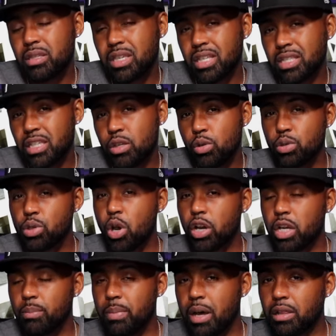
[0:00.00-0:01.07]
continue
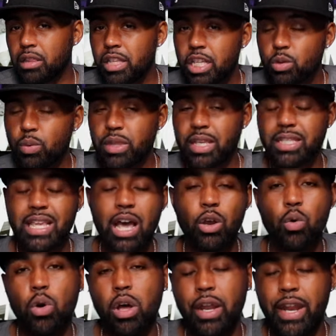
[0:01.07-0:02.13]
talking about this with the
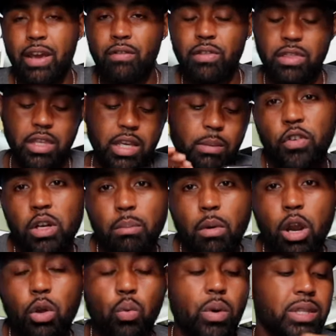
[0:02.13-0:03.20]
sound quality and everything. For the
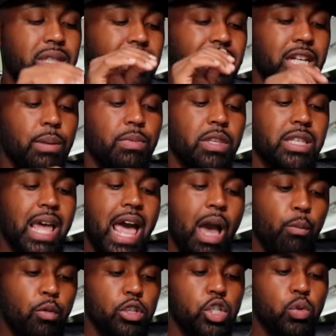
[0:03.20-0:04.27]
Mark one, to set up this
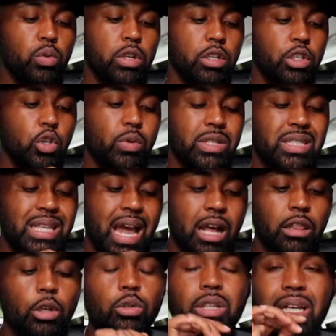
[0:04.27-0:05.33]
app, what you want to do is
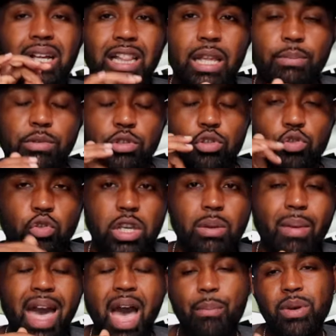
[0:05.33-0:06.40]
download the Klipsch
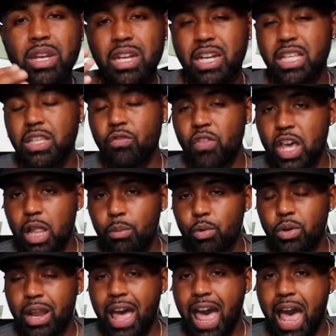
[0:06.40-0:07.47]
Stream app and it is available
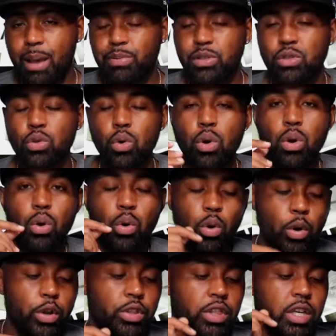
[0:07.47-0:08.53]
in the App Store
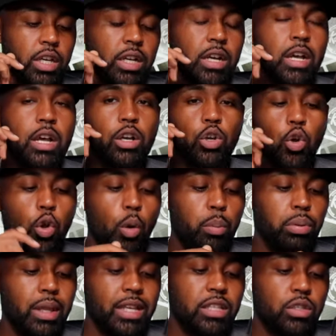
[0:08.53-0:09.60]
or the Google
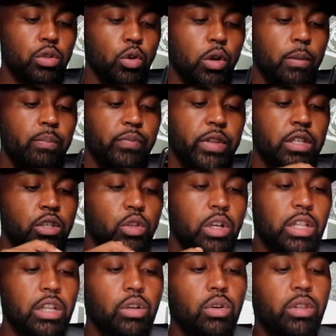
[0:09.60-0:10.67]
Play Store. So you
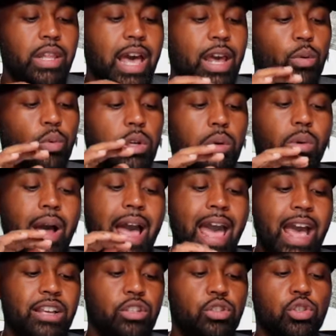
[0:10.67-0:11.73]
click on that, what it will
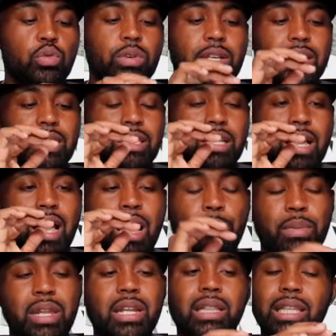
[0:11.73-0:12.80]
ask you is
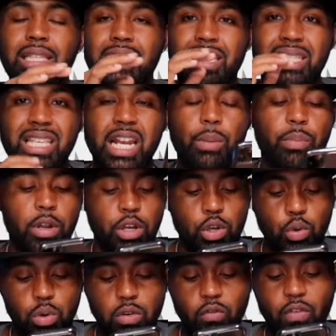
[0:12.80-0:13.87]
immediately to set up a
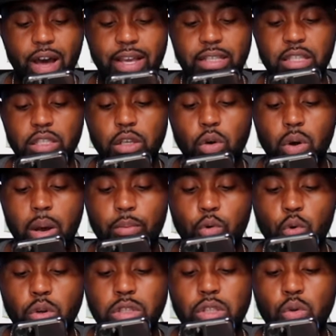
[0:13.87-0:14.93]
new device. So I'm
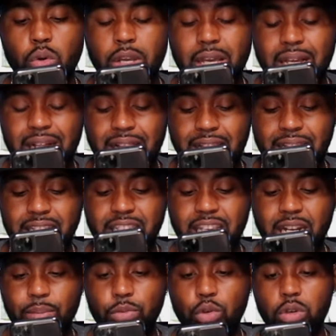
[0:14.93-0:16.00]
going to click
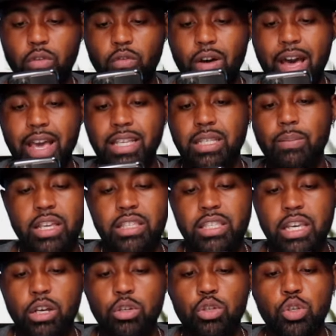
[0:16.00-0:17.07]
set up new device. It
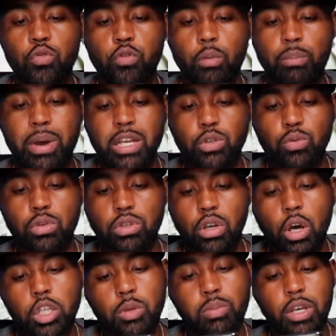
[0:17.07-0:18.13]
tells you for best
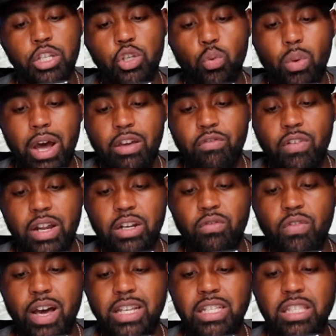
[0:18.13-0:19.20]
results, place your Wi-Fi
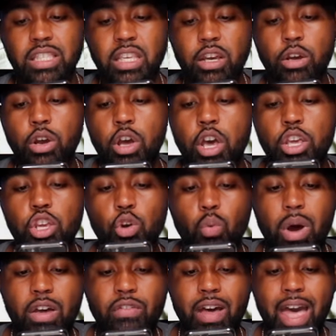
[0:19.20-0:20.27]
device near your
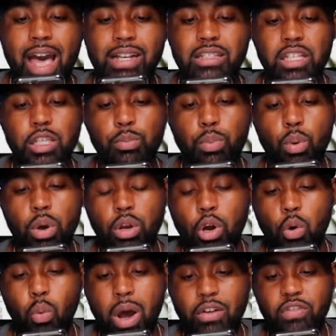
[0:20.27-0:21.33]
Wi-Fi access point or
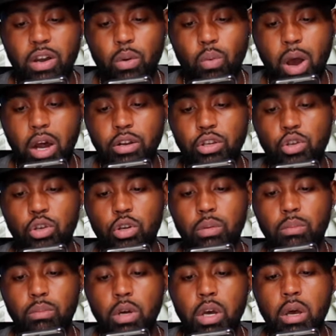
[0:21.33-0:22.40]
Wi-Fi router. You
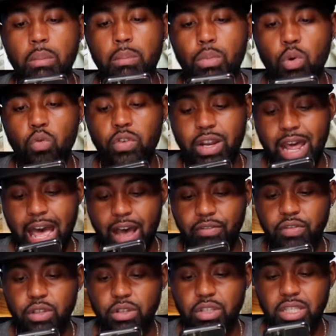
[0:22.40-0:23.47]
can move it
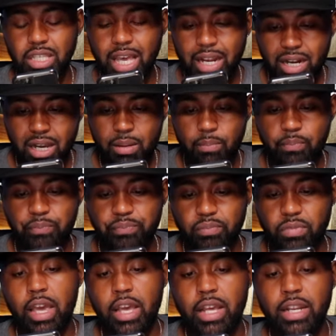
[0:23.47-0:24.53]
after setup.
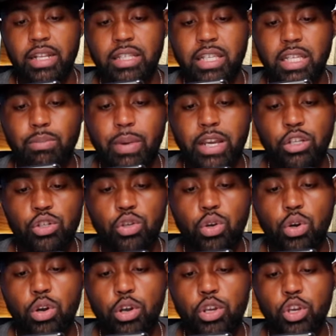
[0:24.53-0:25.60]
And it says, make
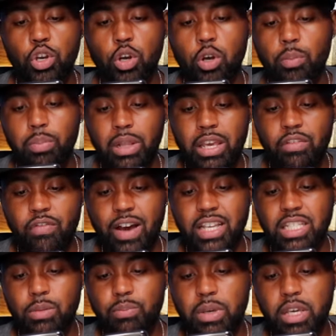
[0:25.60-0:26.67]
sure your Play-Fi
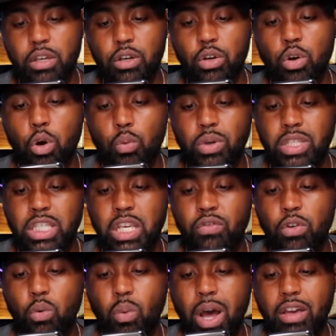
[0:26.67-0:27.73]
speaker or
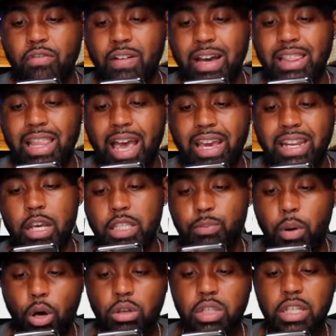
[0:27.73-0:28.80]
receiver Wi-Fi light is
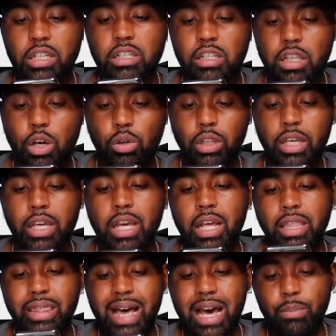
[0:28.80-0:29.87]
pulsing slowly,
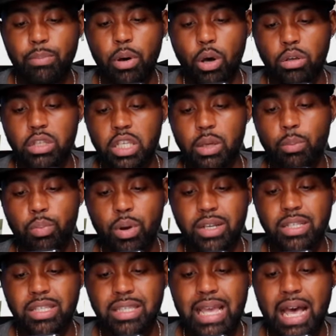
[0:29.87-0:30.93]
not pulsing,
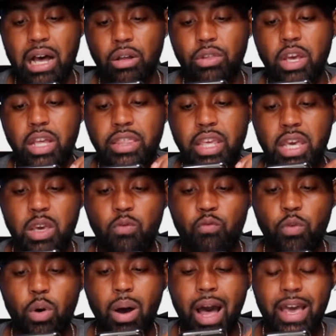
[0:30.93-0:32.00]
press down the
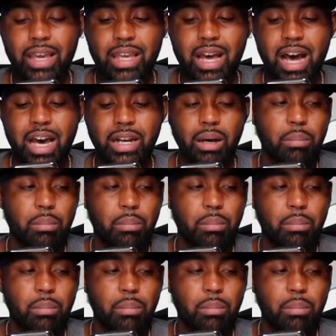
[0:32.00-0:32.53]
info icon